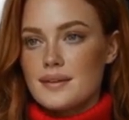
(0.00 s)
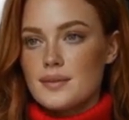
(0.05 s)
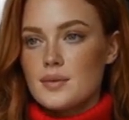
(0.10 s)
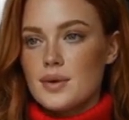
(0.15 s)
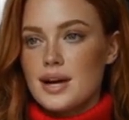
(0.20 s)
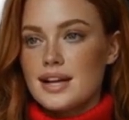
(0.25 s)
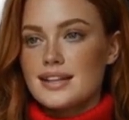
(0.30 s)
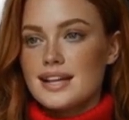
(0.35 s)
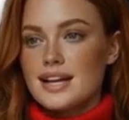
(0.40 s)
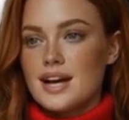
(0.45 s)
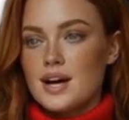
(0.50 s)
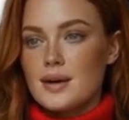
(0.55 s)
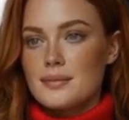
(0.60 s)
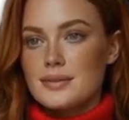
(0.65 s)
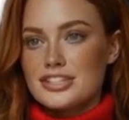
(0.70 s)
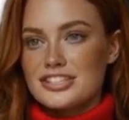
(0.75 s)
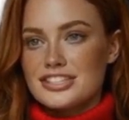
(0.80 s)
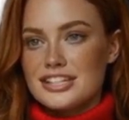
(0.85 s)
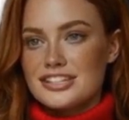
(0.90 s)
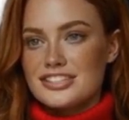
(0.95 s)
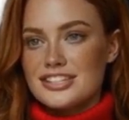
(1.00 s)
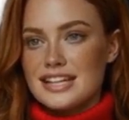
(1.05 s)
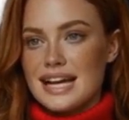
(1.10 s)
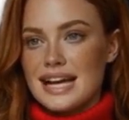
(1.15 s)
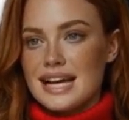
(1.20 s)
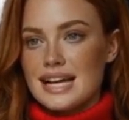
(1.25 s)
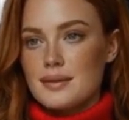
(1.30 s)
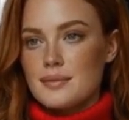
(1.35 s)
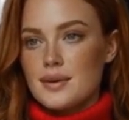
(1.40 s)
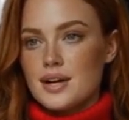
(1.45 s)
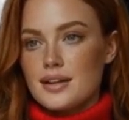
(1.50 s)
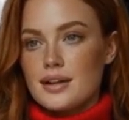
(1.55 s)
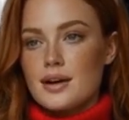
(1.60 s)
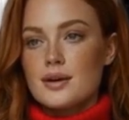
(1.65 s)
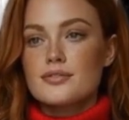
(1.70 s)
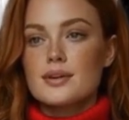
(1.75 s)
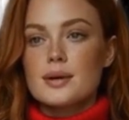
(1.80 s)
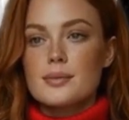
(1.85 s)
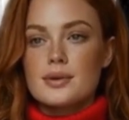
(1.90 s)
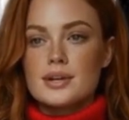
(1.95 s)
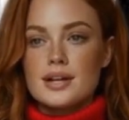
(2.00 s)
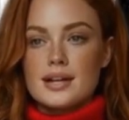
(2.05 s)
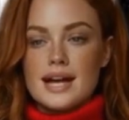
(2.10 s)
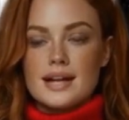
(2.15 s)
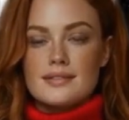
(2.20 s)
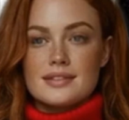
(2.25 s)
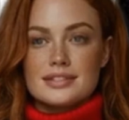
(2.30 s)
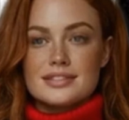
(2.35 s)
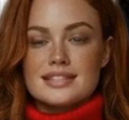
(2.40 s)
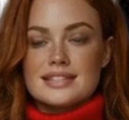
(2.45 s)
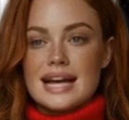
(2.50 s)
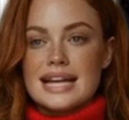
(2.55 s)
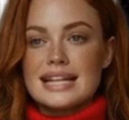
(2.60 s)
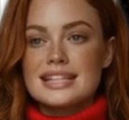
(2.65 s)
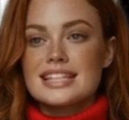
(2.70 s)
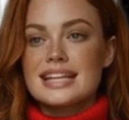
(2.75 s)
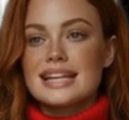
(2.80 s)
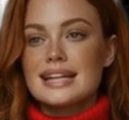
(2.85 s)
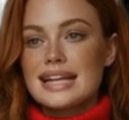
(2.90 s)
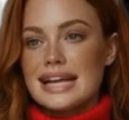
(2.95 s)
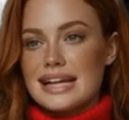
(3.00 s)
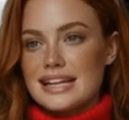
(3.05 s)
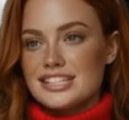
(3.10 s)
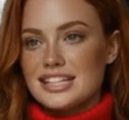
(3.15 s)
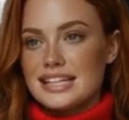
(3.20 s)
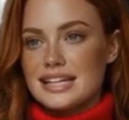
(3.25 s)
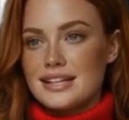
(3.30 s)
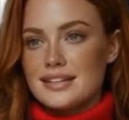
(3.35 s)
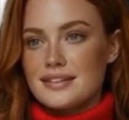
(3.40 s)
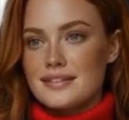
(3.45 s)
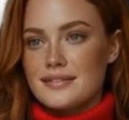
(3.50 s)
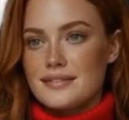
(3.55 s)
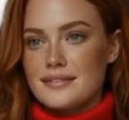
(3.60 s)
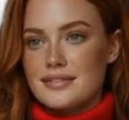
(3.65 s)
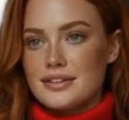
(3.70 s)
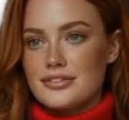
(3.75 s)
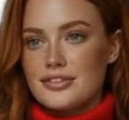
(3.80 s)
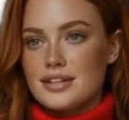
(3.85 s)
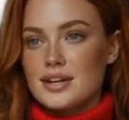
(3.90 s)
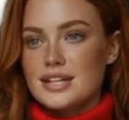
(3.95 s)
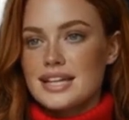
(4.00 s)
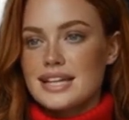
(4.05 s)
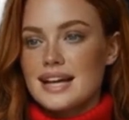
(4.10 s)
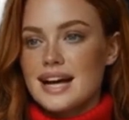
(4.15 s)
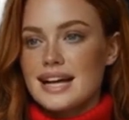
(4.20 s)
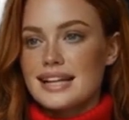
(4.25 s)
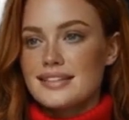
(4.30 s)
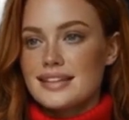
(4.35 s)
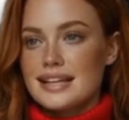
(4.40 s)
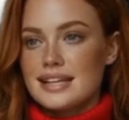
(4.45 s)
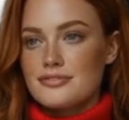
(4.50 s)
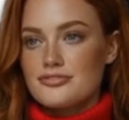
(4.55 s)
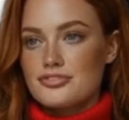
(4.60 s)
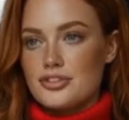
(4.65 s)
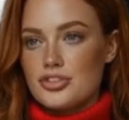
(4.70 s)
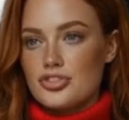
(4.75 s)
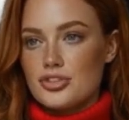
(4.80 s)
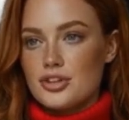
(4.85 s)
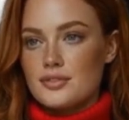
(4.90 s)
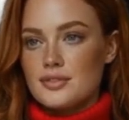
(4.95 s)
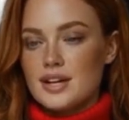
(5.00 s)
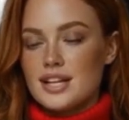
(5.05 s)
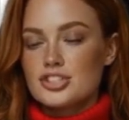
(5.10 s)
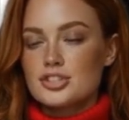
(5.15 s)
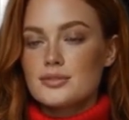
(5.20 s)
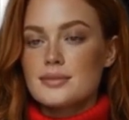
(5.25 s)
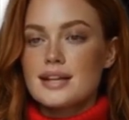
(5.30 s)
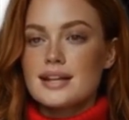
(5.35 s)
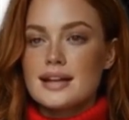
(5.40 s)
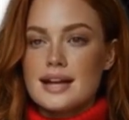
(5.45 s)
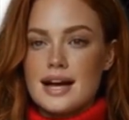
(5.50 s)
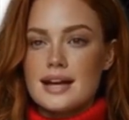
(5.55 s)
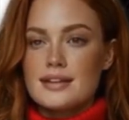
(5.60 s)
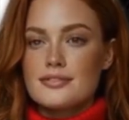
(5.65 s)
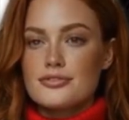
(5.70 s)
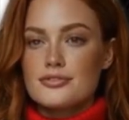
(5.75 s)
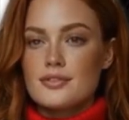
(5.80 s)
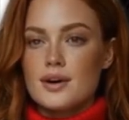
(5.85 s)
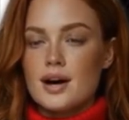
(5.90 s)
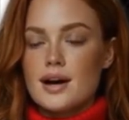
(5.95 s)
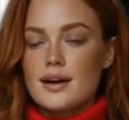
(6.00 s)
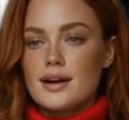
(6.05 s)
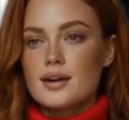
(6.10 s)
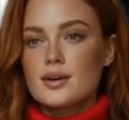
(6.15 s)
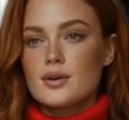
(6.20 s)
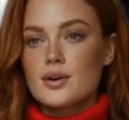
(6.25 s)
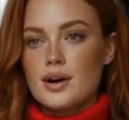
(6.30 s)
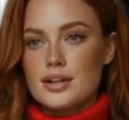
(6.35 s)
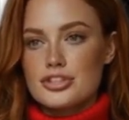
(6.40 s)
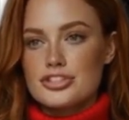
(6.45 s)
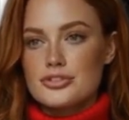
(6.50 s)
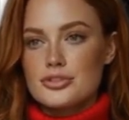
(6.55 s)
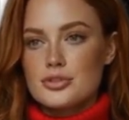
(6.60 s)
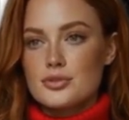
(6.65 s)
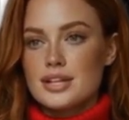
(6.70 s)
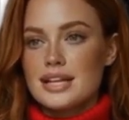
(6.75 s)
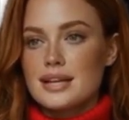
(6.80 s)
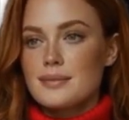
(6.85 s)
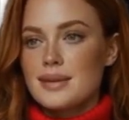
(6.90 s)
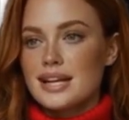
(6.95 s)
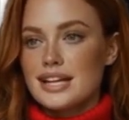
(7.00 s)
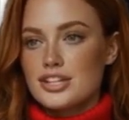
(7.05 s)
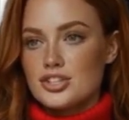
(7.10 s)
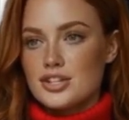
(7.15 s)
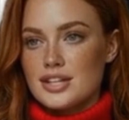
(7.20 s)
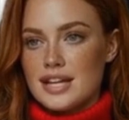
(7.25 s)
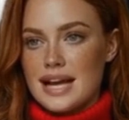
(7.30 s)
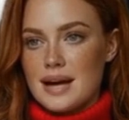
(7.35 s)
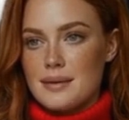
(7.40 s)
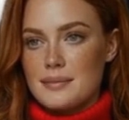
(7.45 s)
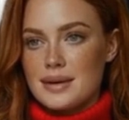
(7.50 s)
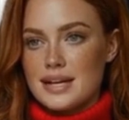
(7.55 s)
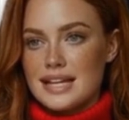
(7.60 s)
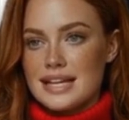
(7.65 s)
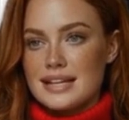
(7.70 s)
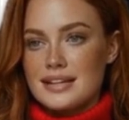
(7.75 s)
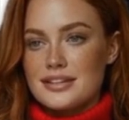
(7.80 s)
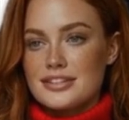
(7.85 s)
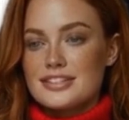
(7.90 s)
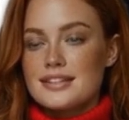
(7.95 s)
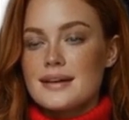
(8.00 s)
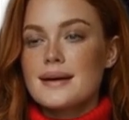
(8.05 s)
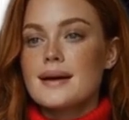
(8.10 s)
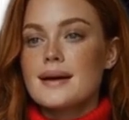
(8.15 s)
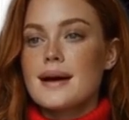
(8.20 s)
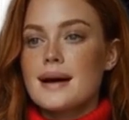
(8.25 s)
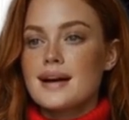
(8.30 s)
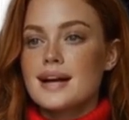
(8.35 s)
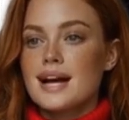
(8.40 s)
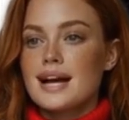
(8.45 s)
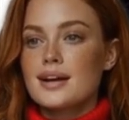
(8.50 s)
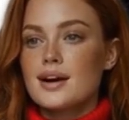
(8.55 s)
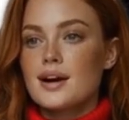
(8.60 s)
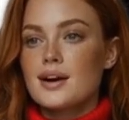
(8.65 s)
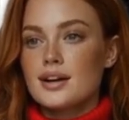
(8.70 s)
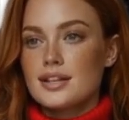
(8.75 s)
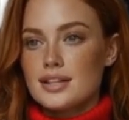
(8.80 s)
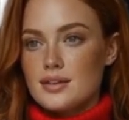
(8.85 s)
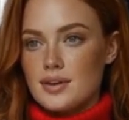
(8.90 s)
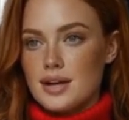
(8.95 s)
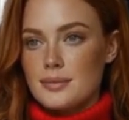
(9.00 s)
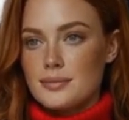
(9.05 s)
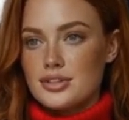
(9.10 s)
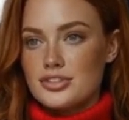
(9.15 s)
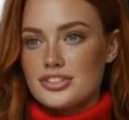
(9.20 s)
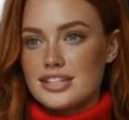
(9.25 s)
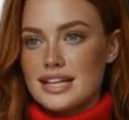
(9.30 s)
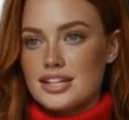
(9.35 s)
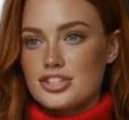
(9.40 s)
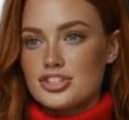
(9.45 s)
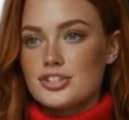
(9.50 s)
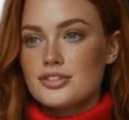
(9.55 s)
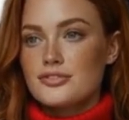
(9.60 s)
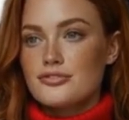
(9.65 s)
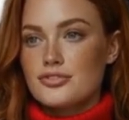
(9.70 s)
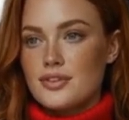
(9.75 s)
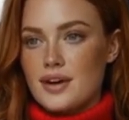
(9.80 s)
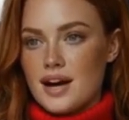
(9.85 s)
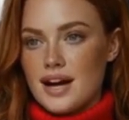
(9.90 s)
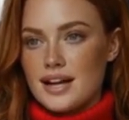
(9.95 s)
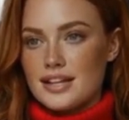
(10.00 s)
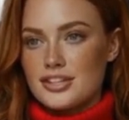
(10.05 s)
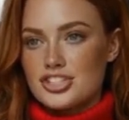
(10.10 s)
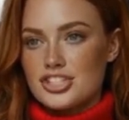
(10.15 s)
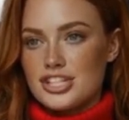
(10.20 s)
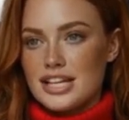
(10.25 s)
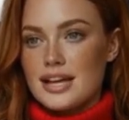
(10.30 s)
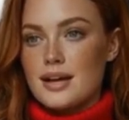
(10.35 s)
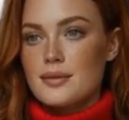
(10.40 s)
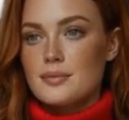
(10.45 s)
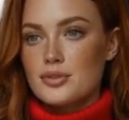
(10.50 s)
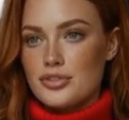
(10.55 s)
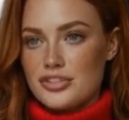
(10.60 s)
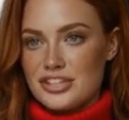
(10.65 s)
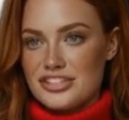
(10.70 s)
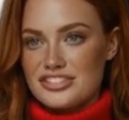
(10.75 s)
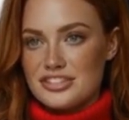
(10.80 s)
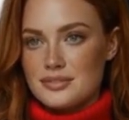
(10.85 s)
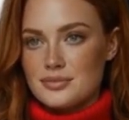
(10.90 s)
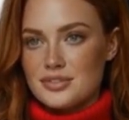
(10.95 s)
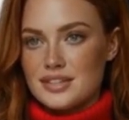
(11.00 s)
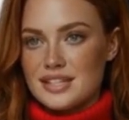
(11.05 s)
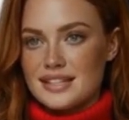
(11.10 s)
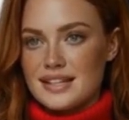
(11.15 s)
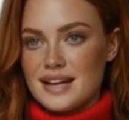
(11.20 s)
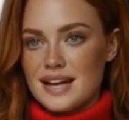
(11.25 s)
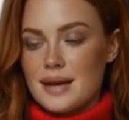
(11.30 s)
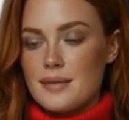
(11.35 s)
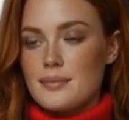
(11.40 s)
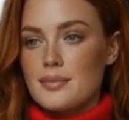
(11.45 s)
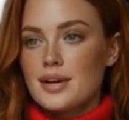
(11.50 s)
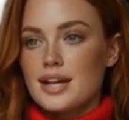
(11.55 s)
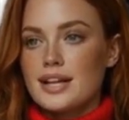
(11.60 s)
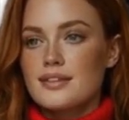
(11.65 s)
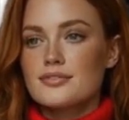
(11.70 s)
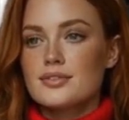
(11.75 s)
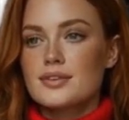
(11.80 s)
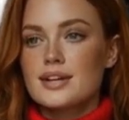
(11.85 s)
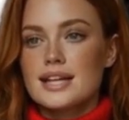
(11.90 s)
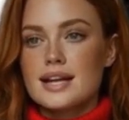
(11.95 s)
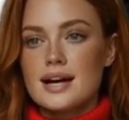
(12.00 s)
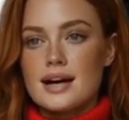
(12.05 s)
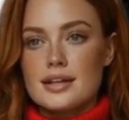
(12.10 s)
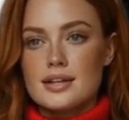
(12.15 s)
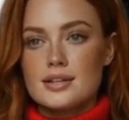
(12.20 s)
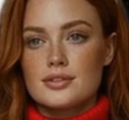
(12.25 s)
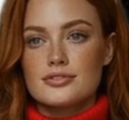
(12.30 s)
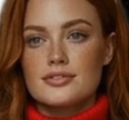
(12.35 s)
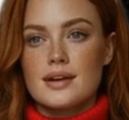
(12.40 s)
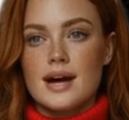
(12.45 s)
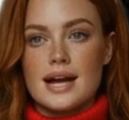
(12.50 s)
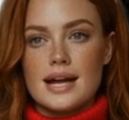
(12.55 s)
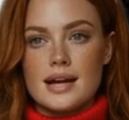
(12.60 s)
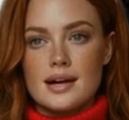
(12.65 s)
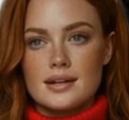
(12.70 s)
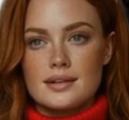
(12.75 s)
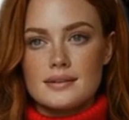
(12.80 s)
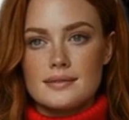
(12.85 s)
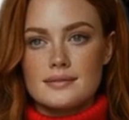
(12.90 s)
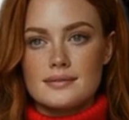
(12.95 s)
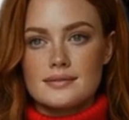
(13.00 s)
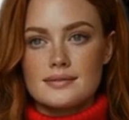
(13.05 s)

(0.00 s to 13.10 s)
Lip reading: When the armistice came on November 11, 1918, the 39th Infantry Regiment had fought across 3 major campaigns and earned a reputation for unshakable discipline and bravery under fire.